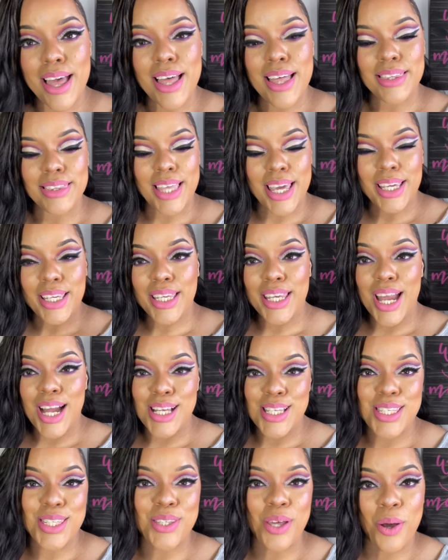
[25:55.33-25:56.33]
Thank y'all
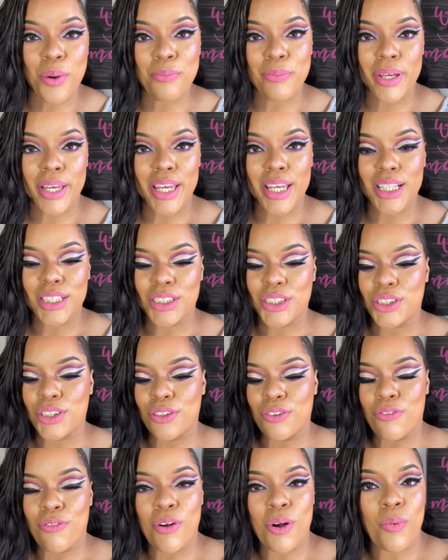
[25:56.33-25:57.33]
so much
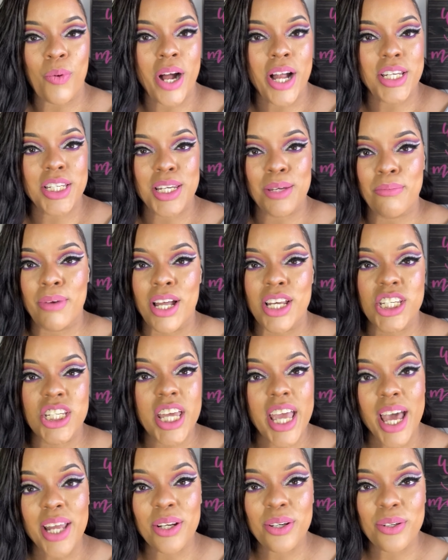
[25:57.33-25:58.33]
for watching my
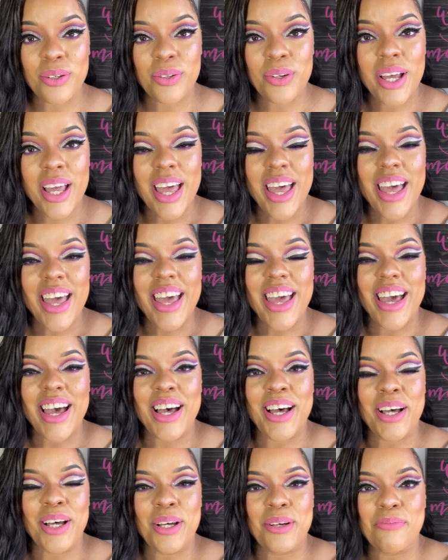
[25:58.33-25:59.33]
channel.
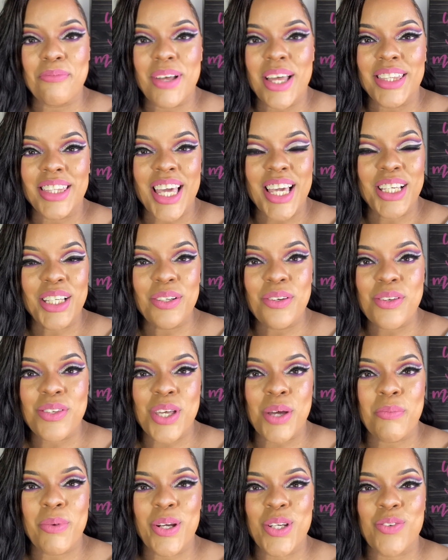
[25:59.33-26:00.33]
And thank you so
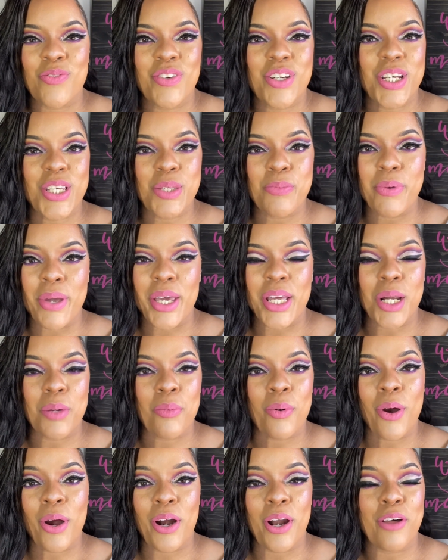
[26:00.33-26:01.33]
much for just being a
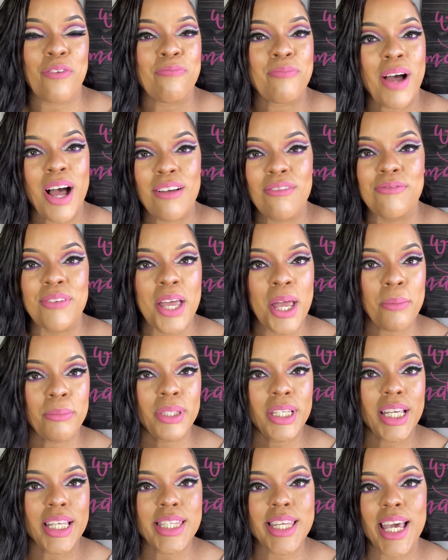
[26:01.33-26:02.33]
part of my
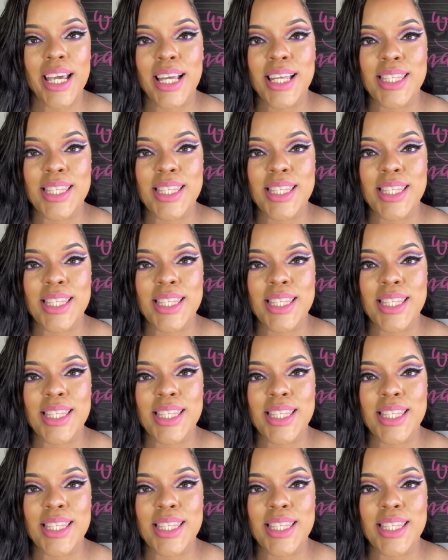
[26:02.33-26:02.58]
family, taking